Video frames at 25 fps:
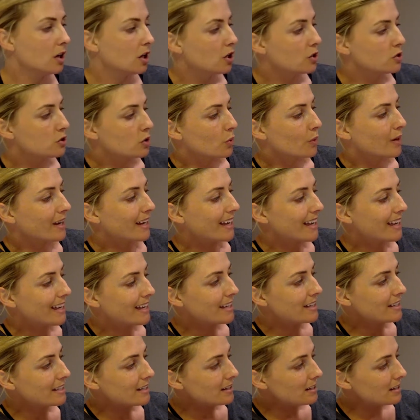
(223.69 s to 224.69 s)
So
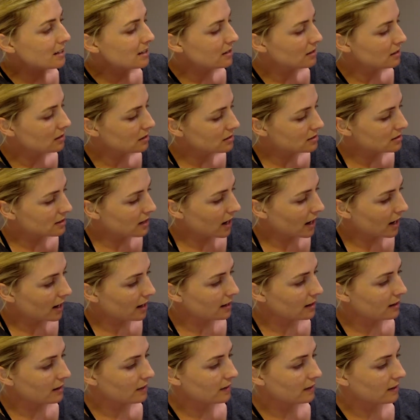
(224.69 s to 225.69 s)

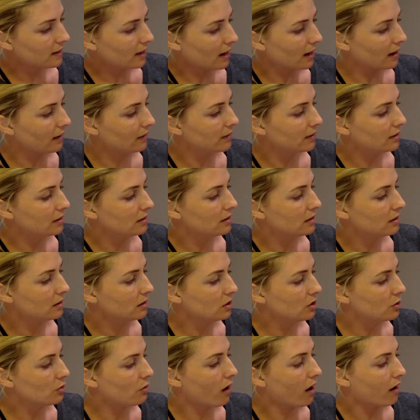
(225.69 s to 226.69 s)
inside the gallon,
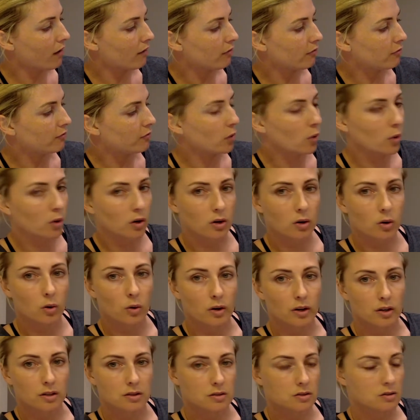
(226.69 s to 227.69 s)
you have 4
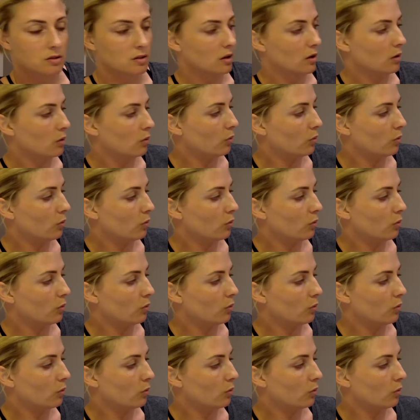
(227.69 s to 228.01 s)
quarts.